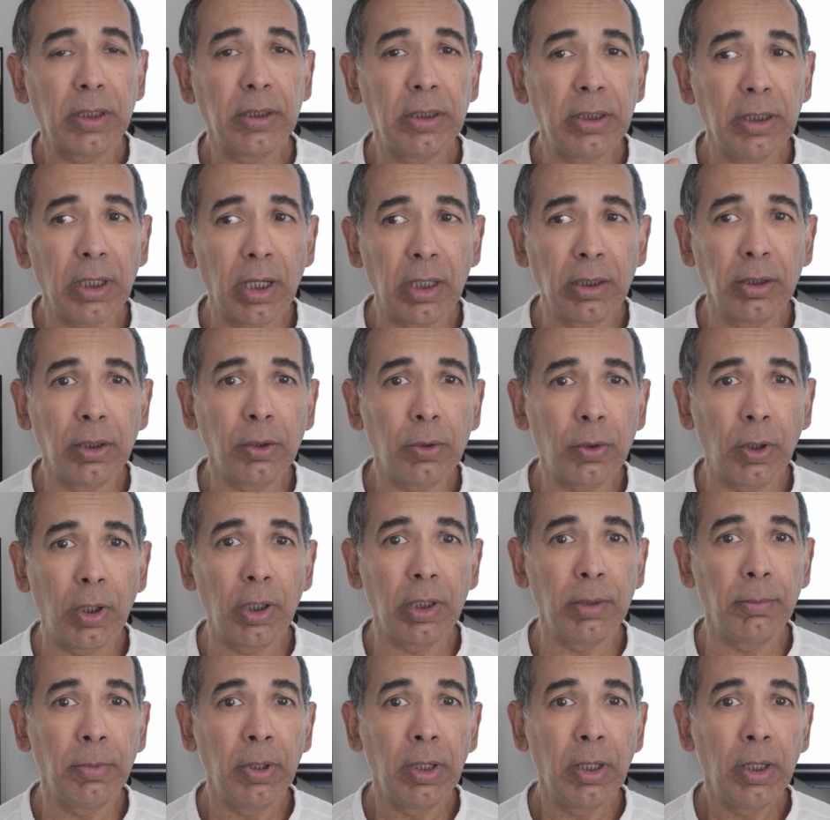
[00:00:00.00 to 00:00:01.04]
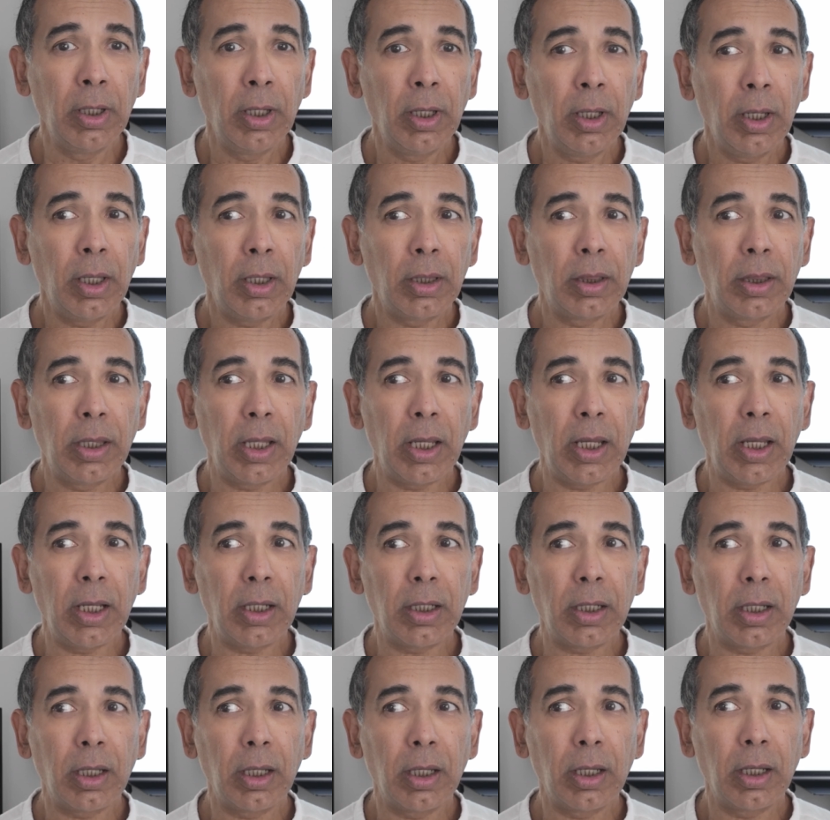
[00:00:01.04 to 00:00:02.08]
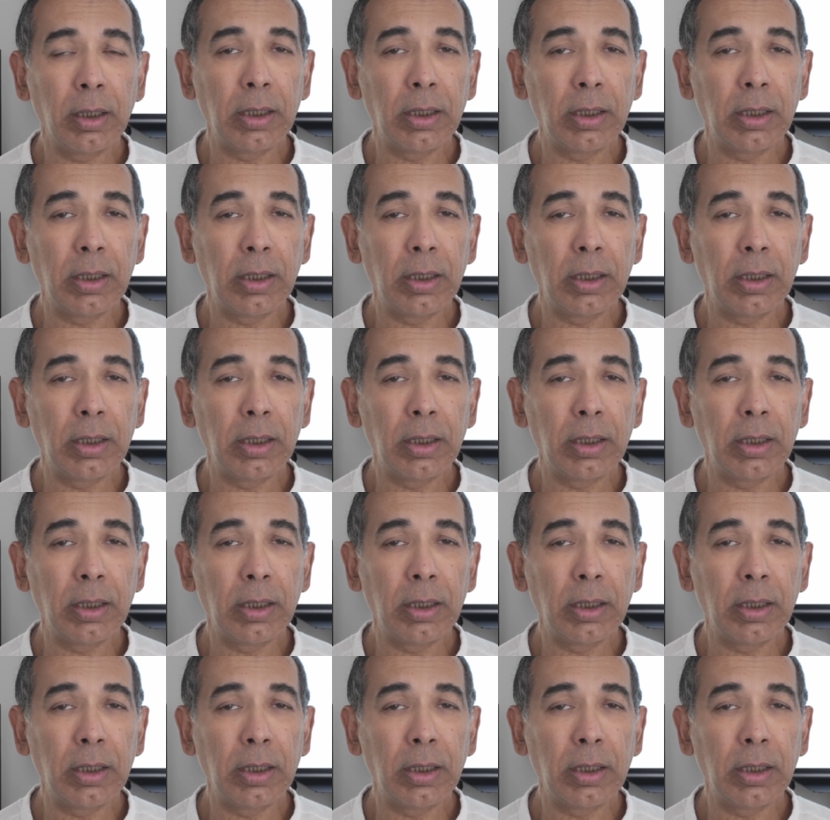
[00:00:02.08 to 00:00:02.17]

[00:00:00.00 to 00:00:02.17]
the other column that